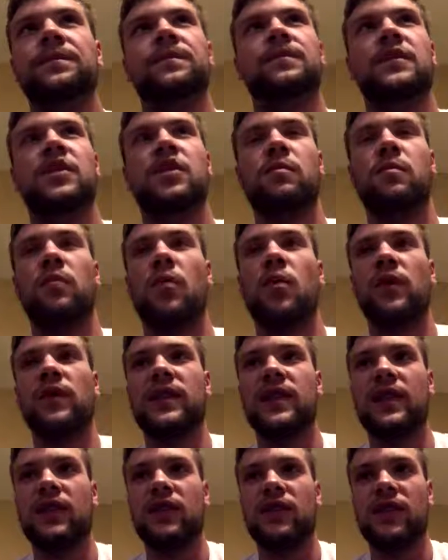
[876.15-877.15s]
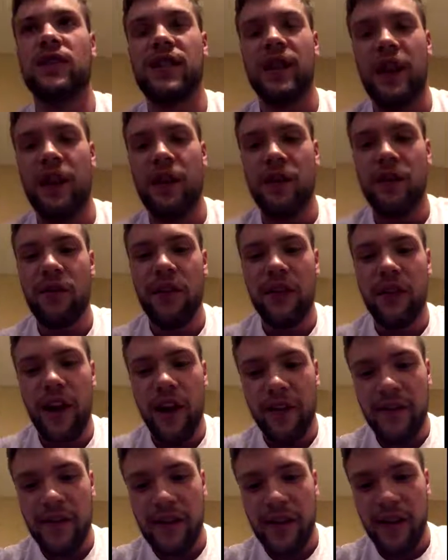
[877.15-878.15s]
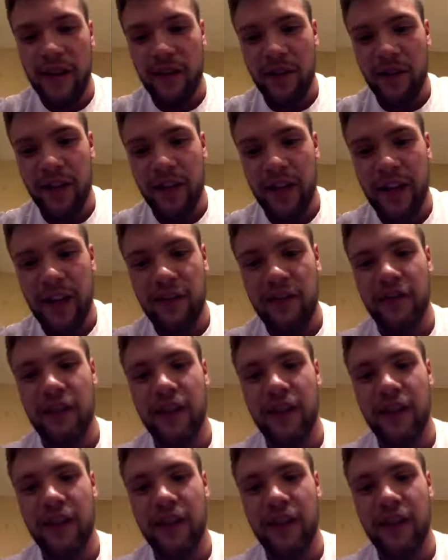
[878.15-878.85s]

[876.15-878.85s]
sports, it's just a healthy lifestyle to live.